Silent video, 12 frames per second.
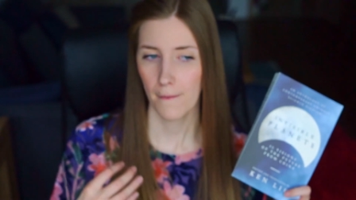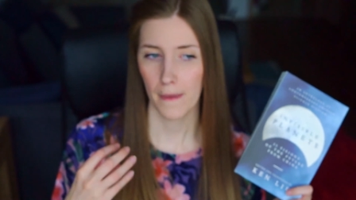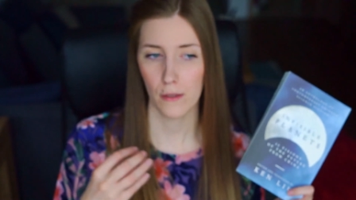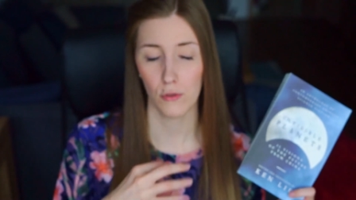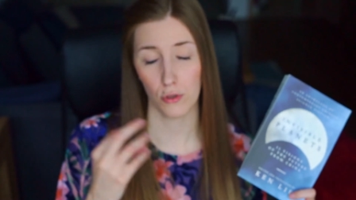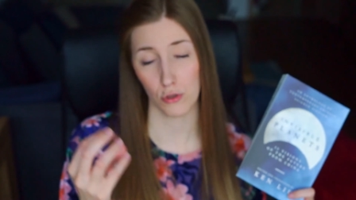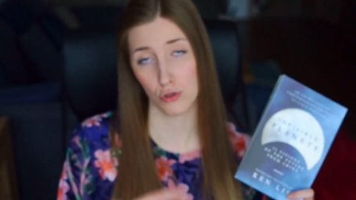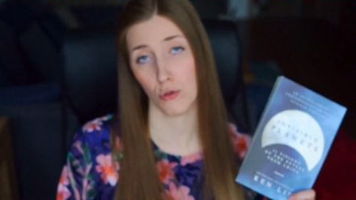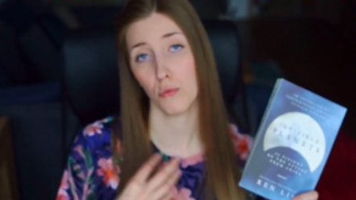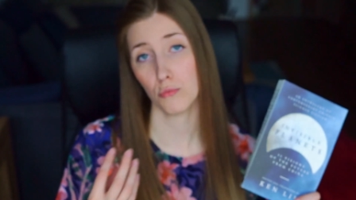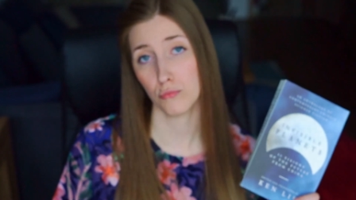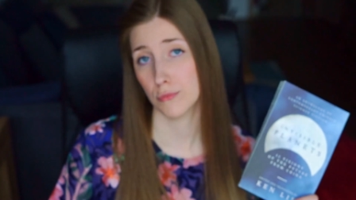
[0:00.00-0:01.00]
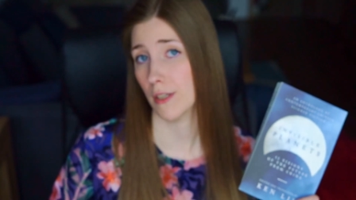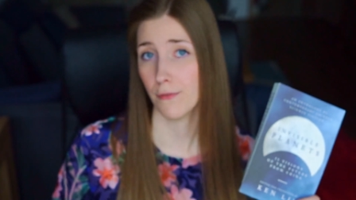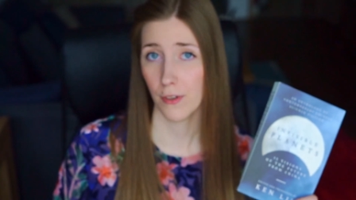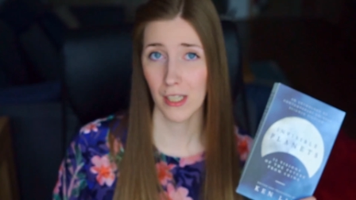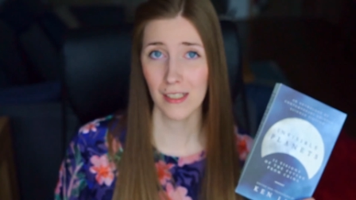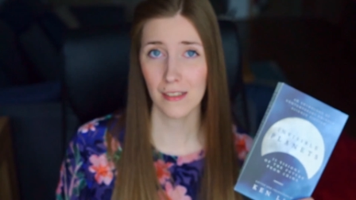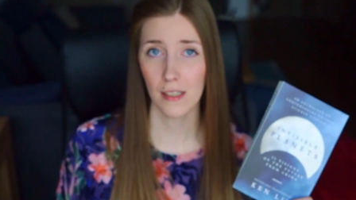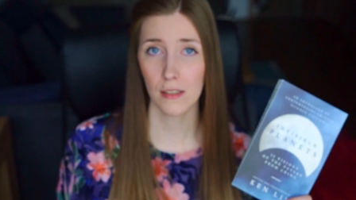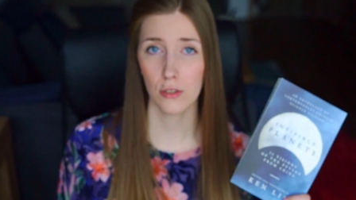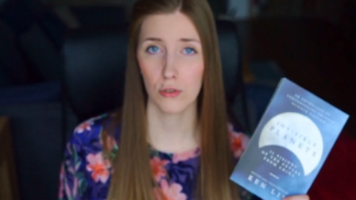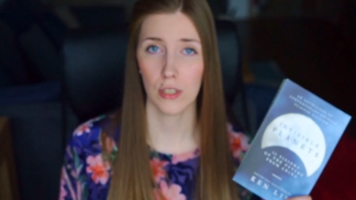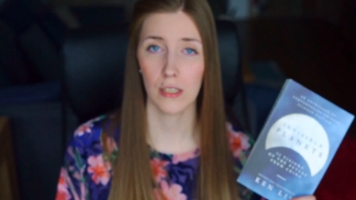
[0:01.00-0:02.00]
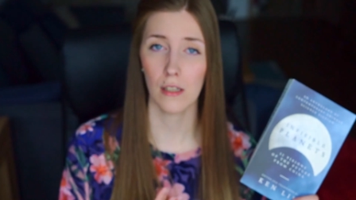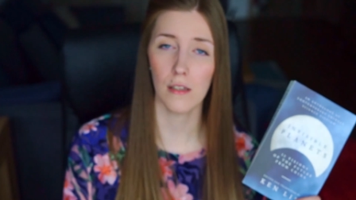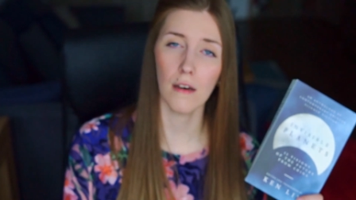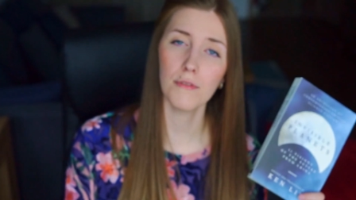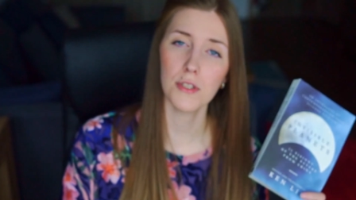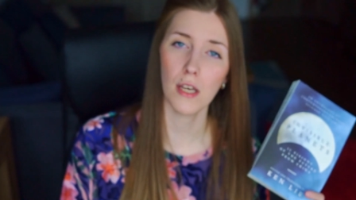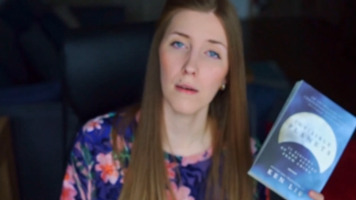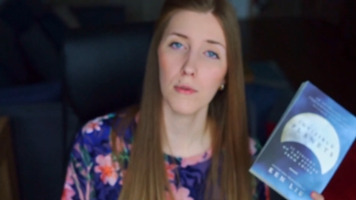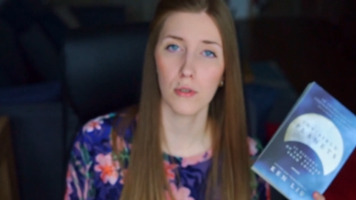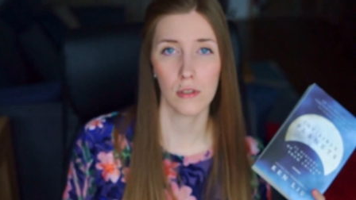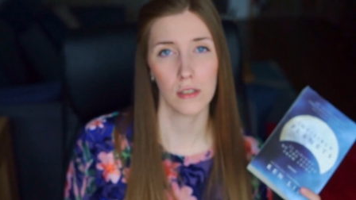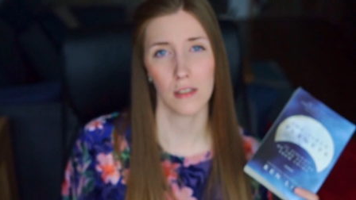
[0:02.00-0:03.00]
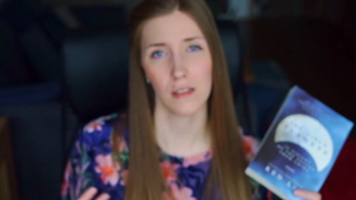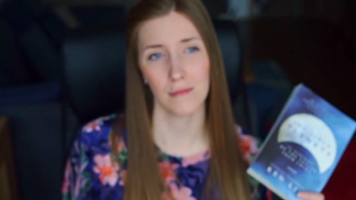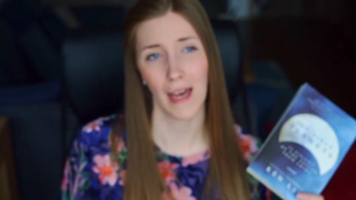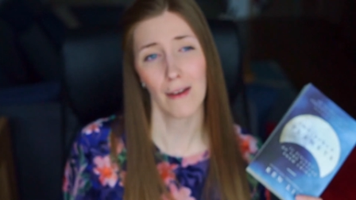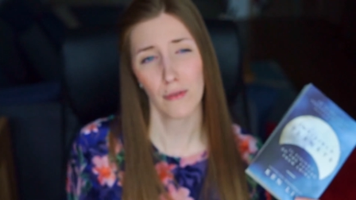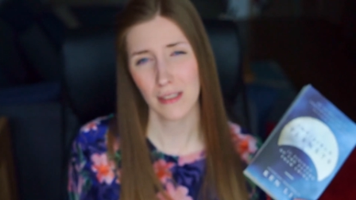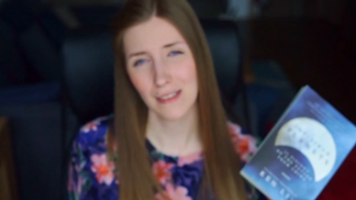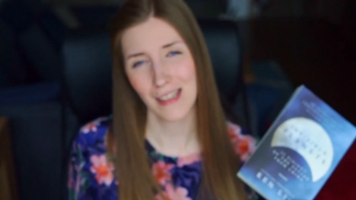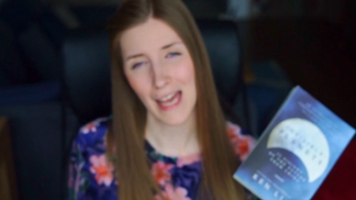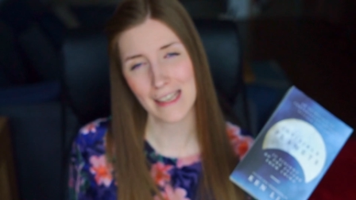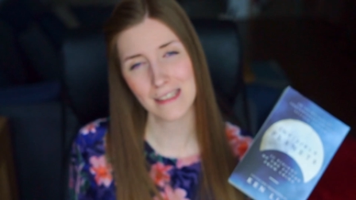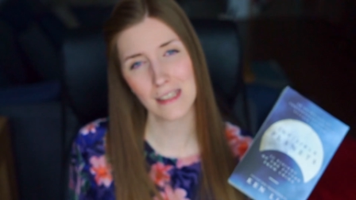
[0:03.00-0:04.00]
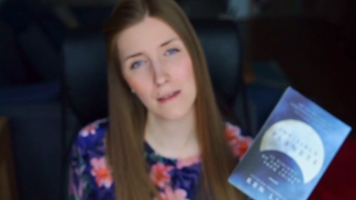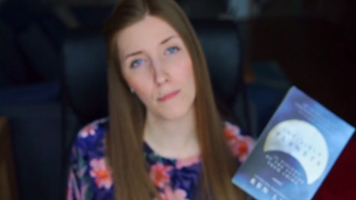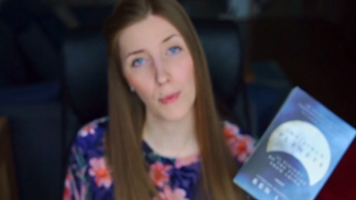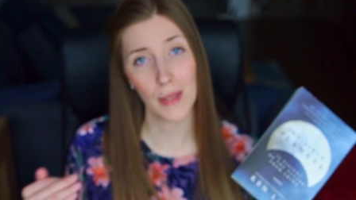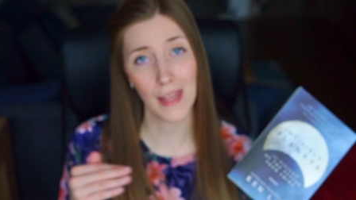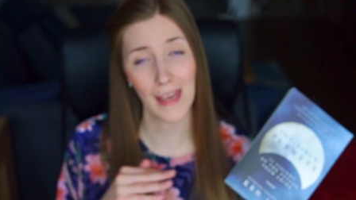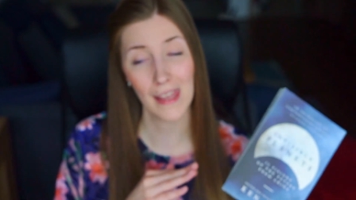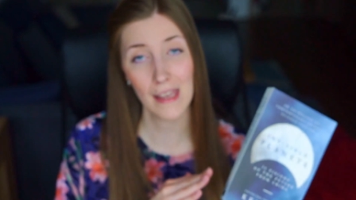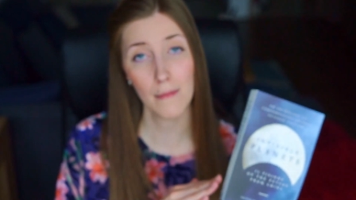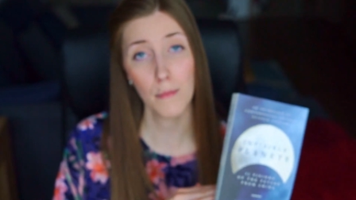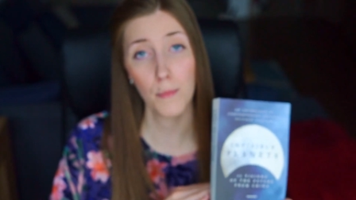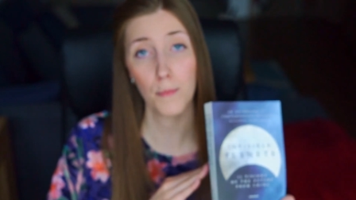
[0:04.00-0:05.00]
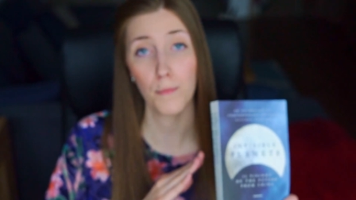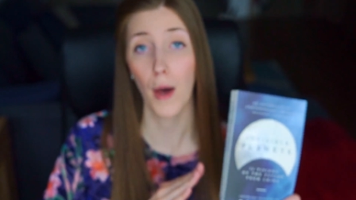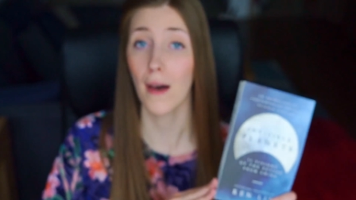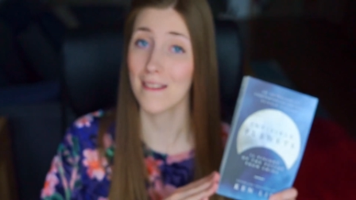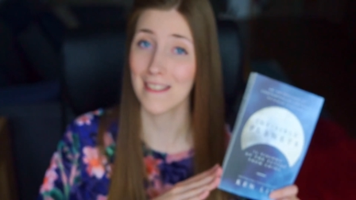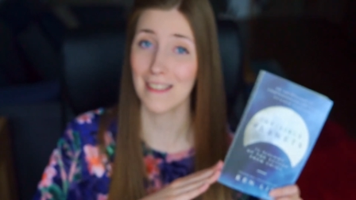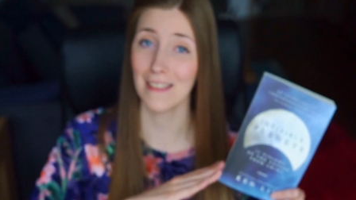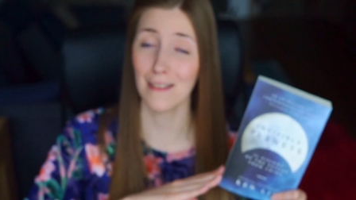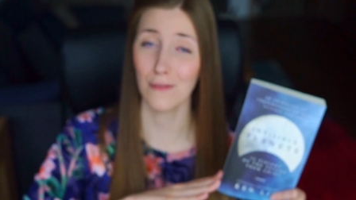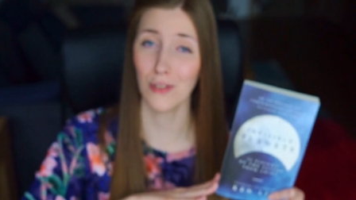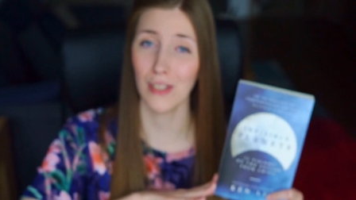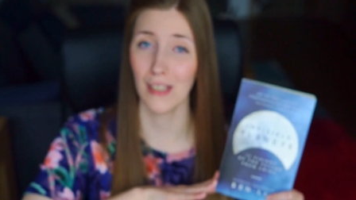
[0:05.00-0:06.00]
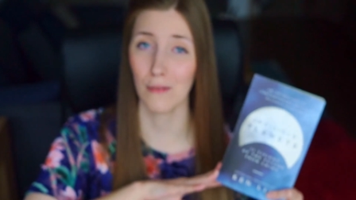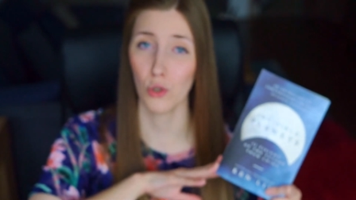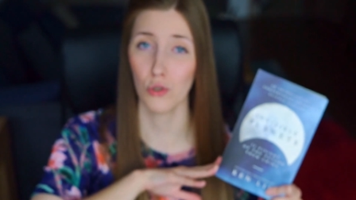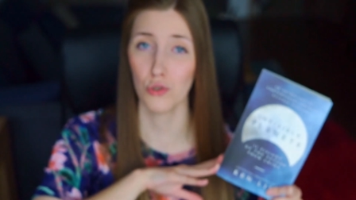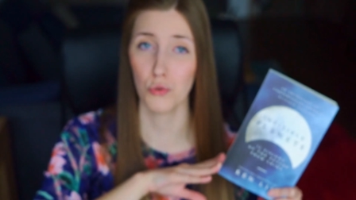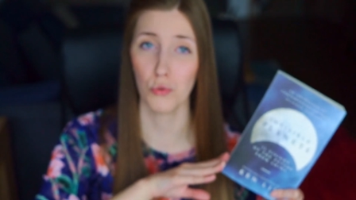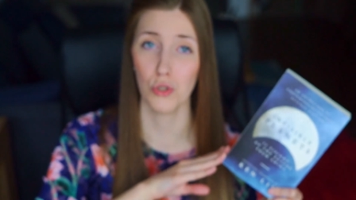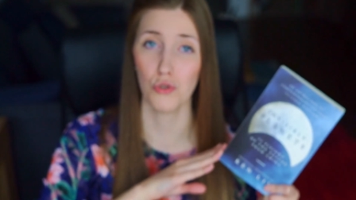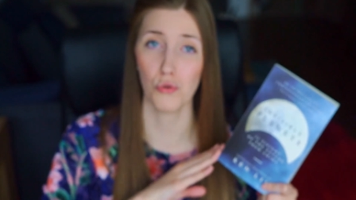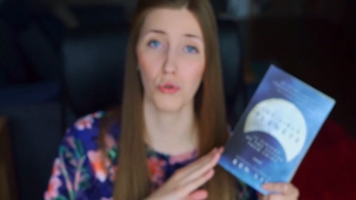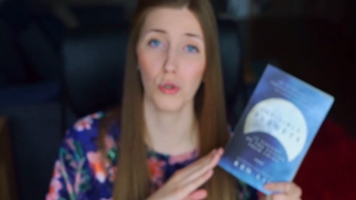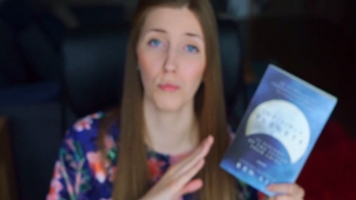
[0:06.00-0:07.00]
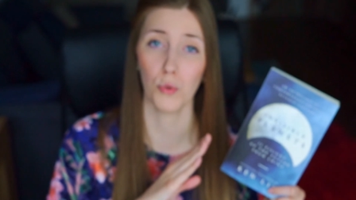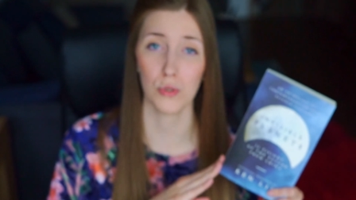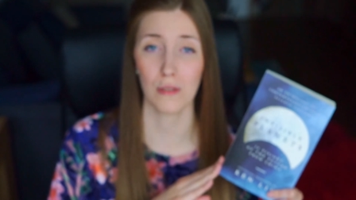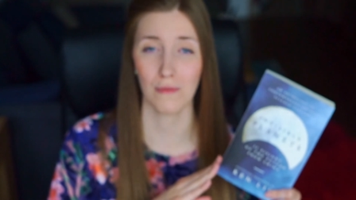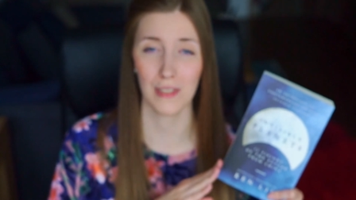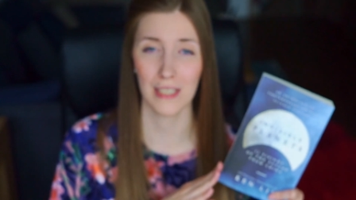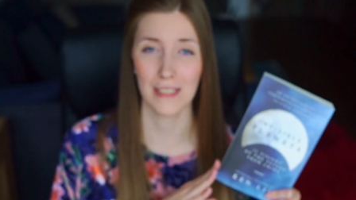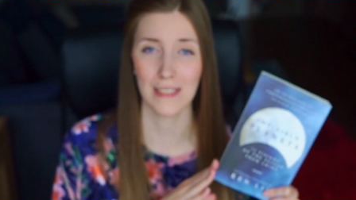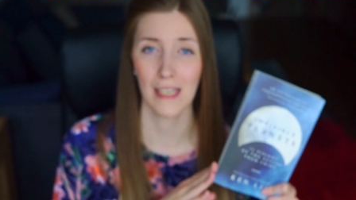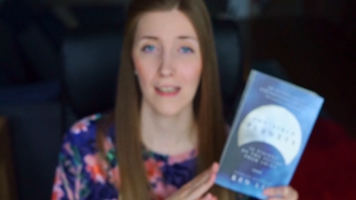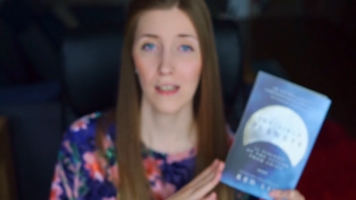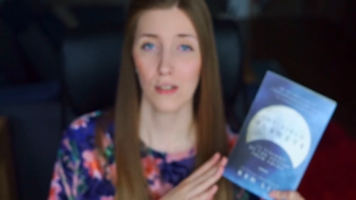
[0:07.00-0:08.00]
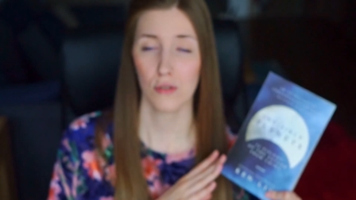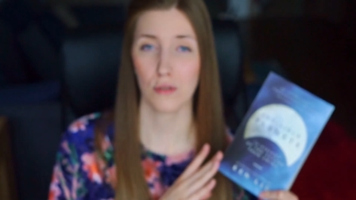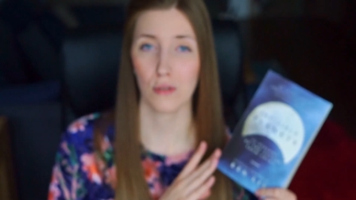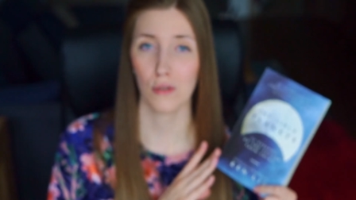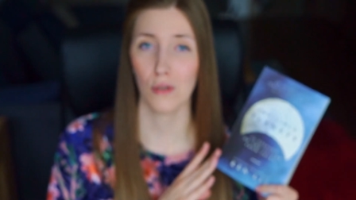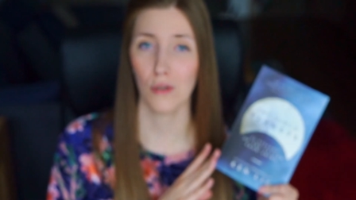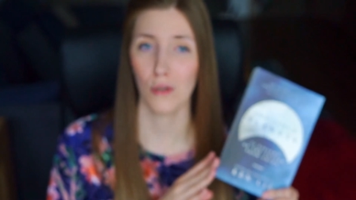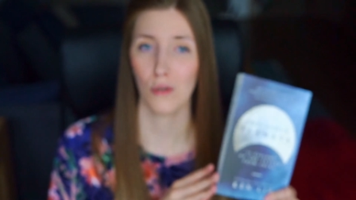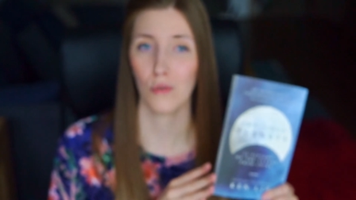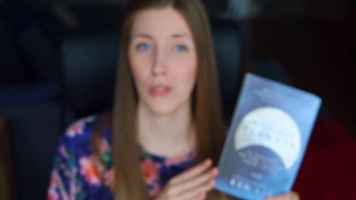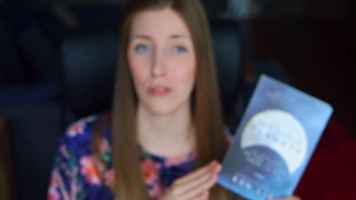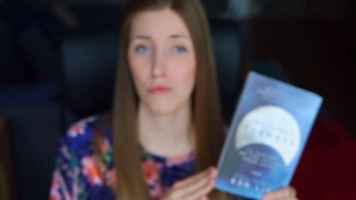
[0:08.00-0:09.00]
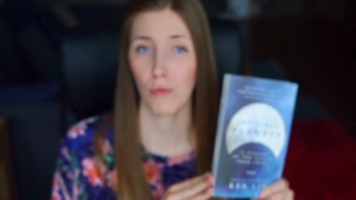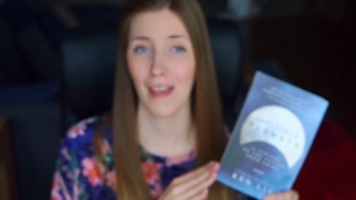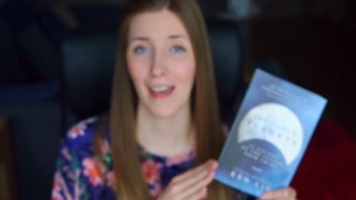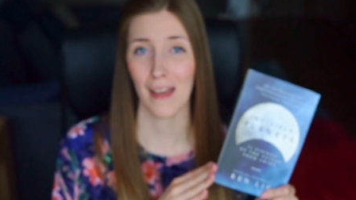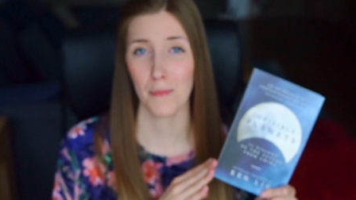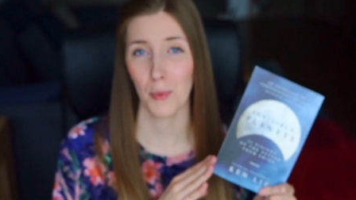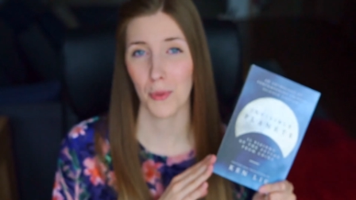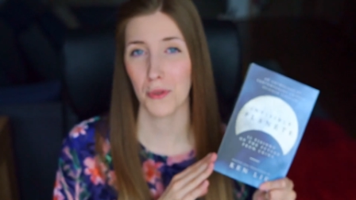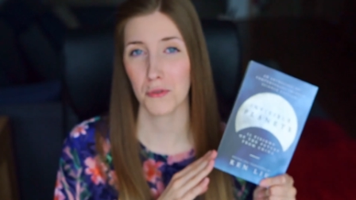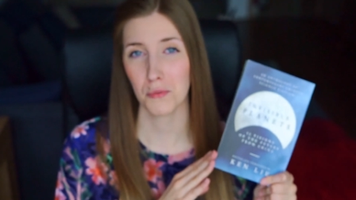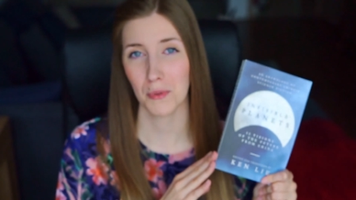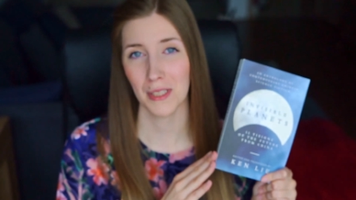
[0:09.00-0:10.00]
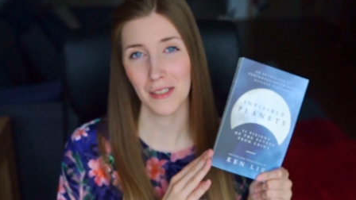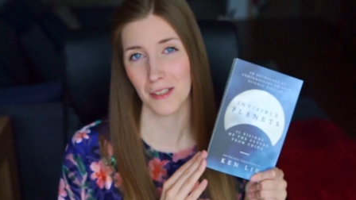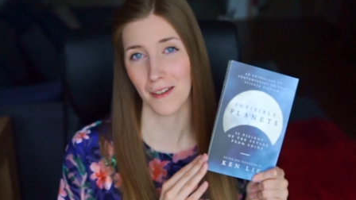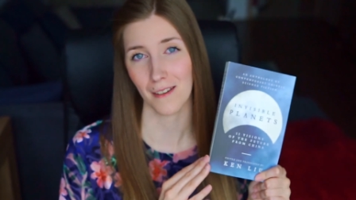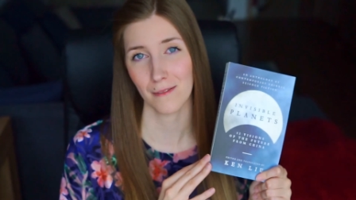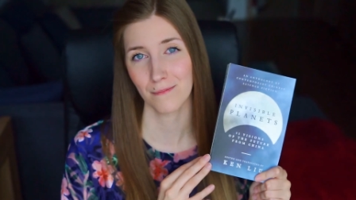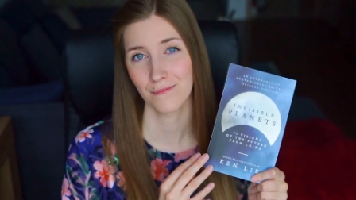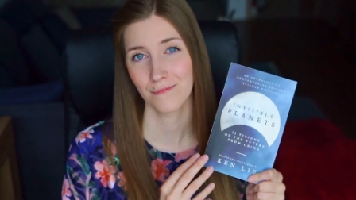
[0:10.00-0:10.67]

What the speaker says: you know, they're so different, and you're gonna love some, you're gonna not really like some, but I am positive that I'm going to enjoy most of these, so that's why I put this one in here.